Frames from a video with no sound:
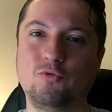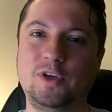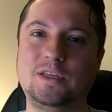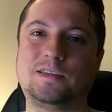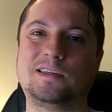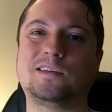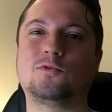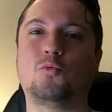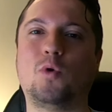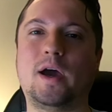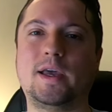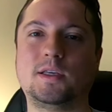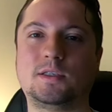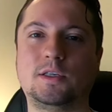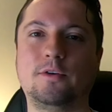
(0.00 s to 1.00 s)
reasons why
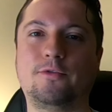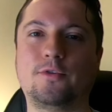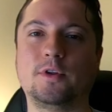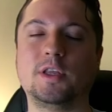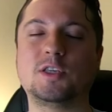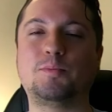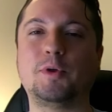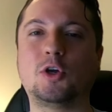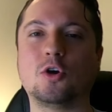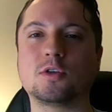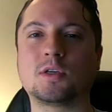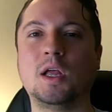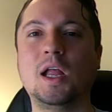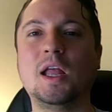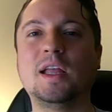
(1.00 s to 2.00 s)
it's different is because